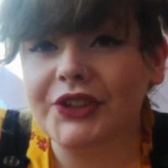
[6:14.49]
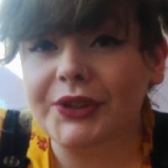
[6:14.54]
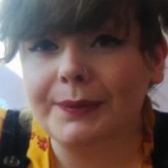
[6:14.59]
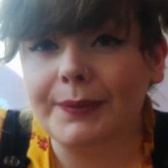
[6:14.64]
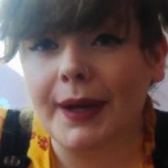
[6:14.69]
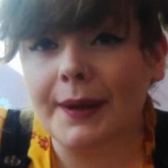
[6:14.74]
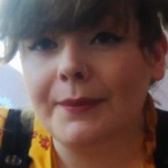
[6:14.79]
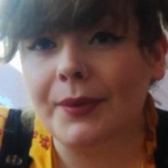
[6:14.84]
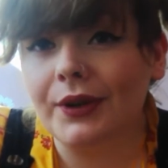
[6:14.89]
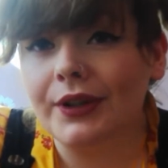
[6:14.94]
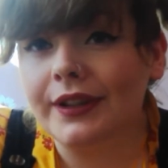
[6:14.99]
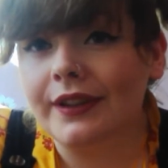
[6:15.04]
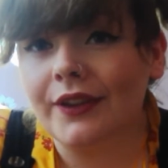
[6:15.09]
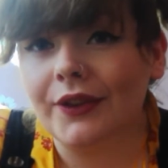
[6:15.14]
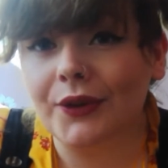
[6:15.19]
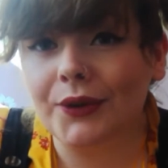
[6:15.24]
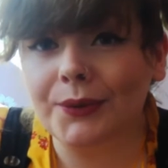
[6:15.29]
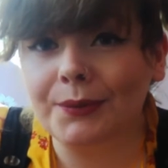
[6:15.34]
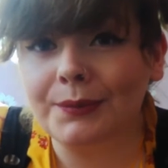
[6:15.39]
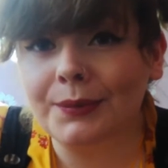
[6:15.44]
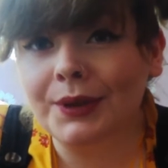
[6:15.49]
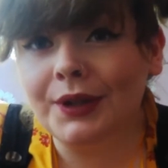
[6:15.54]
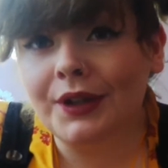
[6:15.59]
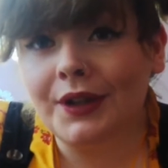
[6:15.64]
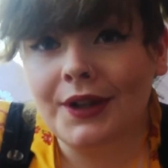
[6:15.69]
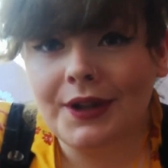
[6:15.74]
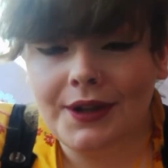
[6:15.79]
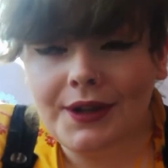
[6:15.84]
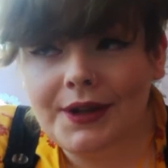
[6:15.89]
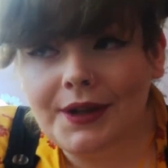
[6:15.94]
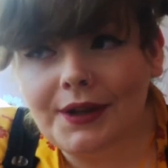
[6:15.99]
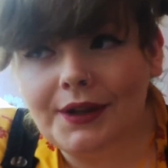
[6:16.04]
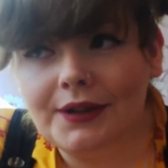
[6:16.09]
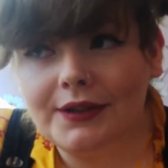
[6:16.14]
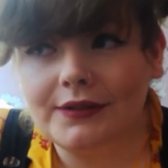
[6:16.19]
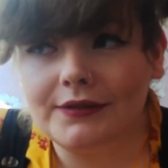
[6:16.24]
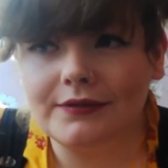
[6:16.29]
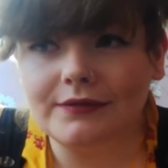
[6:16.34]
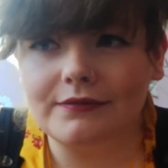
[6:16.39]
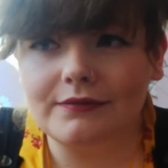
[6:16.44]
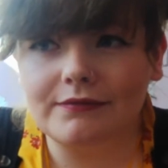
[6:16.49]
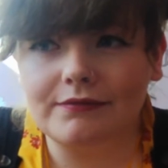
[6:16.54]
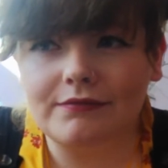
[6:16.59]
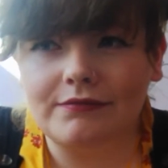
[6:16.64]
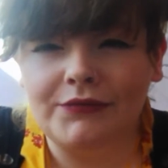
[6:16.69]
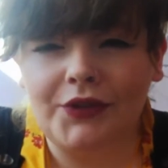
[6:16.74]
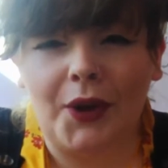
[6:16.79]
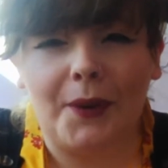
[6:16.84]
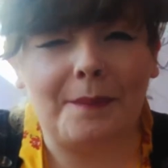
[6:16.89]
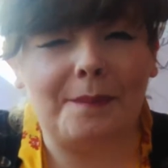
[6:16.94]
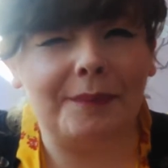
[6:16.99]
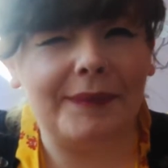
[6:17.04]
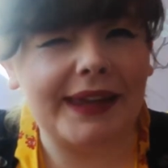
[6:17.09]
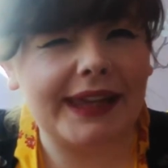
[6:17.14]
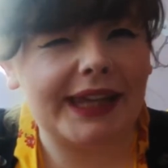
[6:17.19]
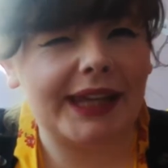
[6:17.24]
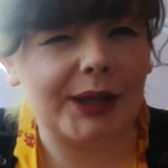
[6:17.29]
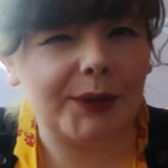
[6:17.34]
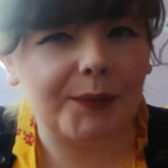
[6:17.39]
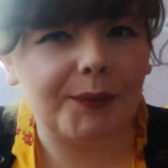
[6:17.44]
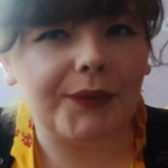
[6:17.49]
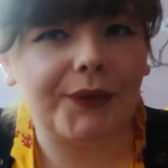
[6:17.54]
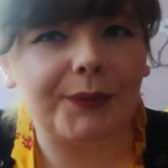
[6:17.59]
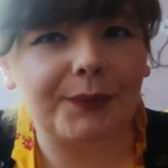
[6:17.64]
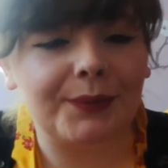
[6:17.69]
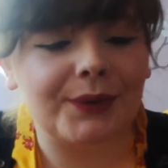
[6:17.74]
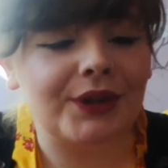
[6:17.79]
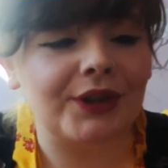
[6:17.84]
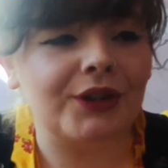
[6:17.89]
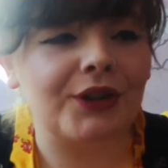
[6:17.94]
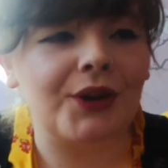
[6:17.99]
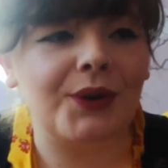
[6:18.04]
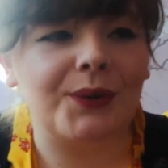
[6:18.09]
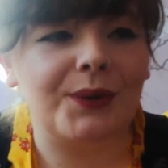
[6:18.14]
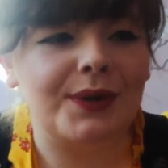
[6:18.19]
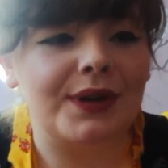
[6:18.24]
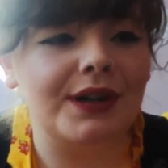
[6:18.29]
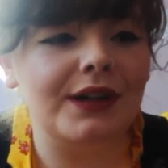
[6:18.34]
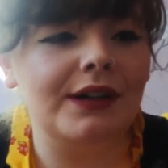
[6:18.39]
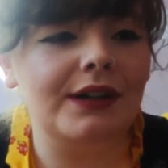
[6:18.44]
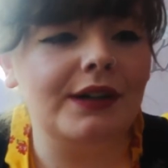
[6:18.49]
it by putting some, not memes, but you know,